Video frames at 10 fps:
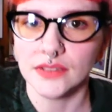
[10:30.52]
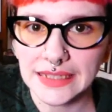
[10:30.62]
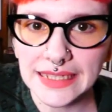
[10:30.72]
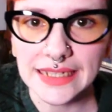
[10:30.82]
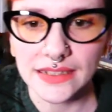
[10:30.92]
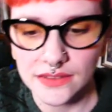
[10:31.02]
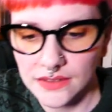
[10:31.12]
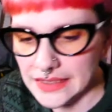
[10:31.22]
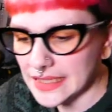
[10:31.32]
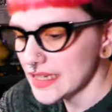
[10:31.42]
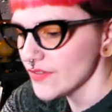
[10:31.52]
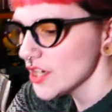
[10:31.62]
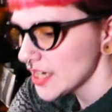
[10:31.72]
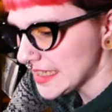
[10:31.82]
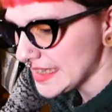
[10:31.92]
Click. Click if
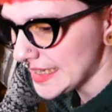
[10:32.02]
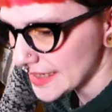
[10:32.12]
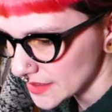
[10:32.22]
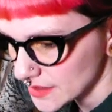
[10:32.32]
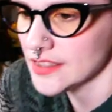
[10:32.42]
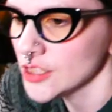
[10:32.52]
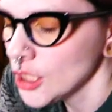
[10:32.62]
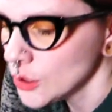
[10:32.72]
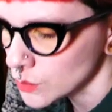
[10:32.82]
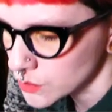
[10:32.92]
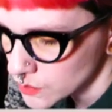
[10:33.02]
you're going to click. No.